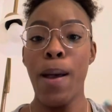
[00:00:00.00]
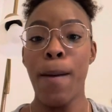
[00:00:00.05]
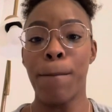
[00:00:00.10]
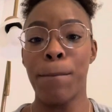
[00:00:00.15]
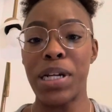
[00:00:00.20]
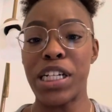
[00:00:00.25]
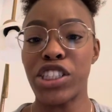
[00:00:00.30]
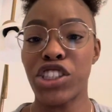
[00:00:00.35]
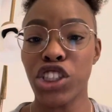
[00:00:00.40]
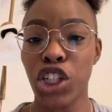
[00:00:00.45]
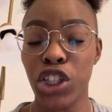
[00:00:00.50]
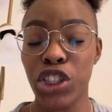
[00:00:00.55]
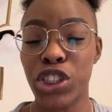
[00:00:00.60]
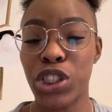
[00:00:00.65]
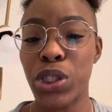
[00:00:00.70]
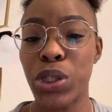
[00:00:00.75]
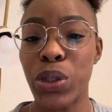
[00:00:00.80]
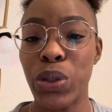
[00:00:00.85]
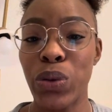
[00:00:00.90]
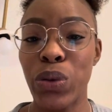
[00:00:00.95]
Be sure
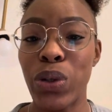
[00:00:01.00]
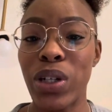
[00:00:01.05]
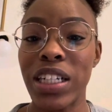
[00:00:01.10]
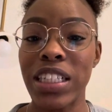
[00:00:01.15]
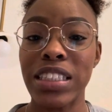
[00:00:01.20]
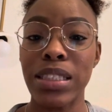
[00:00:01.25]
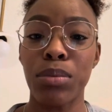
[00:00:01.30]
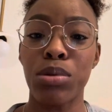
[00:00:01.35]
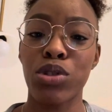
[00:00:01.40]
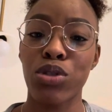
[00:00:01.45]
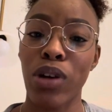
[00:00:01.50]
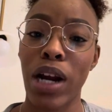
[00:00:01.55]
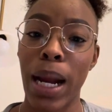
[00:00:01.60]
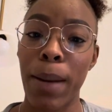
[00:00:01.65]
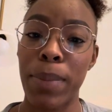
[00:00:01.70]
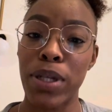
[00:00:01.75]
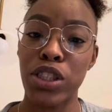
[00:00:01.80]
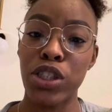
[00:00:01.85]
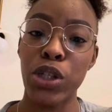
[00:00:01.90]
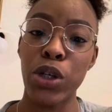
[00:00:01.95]
to
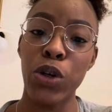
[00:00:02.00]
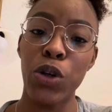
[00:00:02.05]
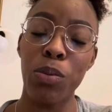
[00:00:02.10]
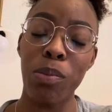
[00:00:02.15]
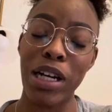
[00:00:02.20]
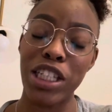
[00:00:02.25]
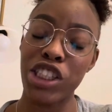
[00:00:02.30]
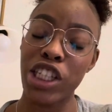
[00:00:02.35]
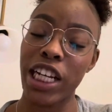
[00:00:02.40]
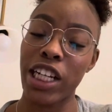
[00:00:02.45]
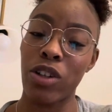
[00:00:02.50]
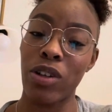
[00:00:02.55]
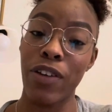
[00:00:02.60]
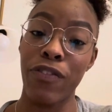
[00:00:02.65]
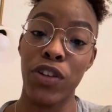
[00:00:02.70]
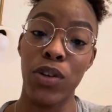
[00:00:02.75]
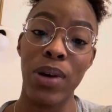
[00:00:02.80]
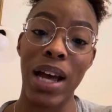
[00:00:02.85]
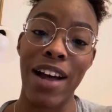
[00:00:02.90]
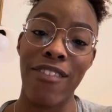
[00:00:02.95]
subscribe to my channel if
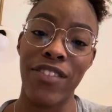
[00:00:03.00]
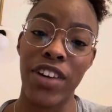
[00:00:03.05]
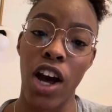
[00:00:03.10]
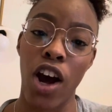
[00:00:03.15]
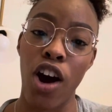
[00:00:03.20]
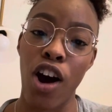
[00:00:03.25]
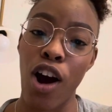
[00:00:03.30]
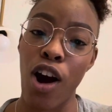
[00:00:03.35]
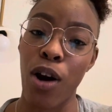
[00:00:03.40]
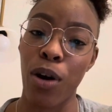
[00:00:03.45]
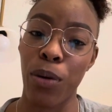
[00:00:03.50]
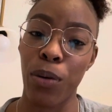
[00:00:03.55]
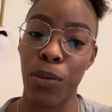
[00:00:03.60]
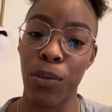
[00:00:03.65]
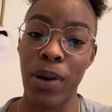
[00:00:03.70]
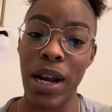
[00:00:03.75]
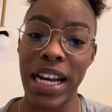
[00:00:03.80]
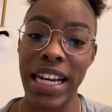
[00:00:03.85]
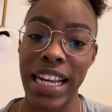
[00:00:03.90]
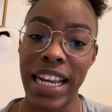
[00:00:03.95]
you have not
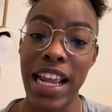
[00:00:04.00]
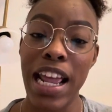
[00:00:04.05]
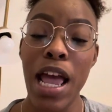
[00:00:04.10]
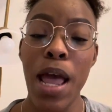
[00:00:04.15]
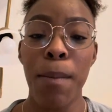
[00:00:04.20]
already.